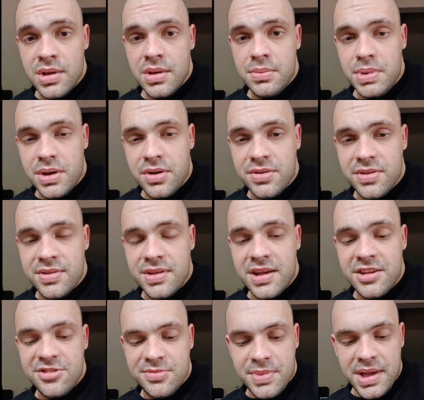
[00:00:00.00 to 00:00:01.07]
because it
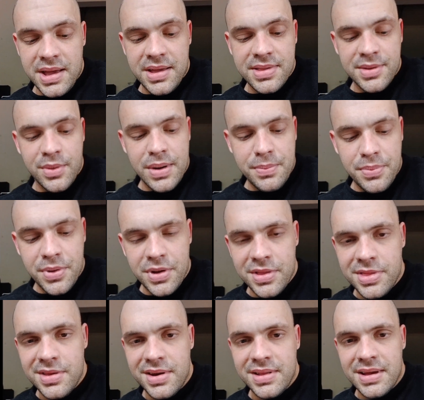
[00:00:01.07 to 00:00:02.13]
does make the
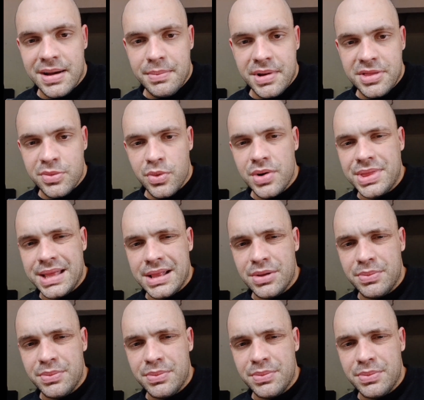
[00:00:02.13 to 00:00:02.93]
1.3 diameth work a little